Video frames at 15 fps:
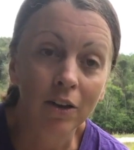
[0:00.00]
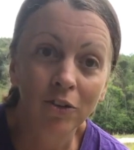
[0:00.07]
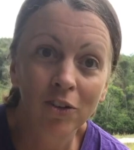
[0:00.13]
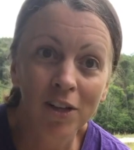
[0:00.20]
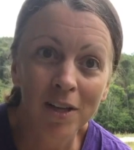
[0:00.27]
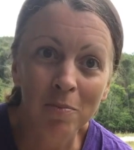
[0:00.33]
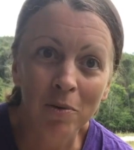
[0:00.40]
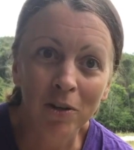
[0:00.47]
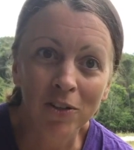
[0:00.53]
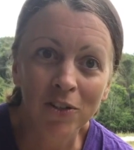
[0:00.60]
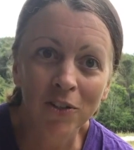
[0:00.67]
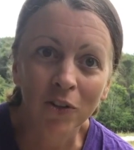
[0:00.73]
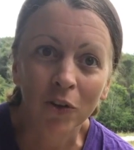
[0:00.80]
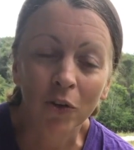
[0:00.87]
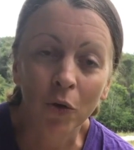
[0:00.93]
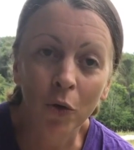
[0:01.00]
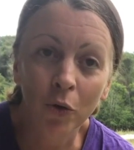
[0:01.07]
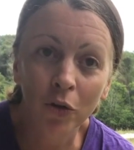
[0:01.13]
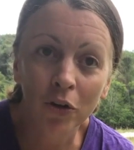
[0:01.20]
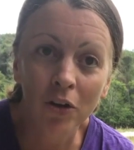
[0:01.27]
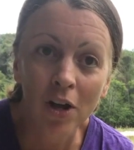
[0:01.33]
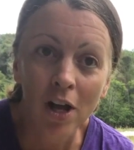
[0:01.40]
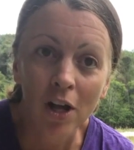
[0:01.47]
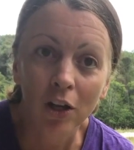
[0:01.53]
elderly person or an older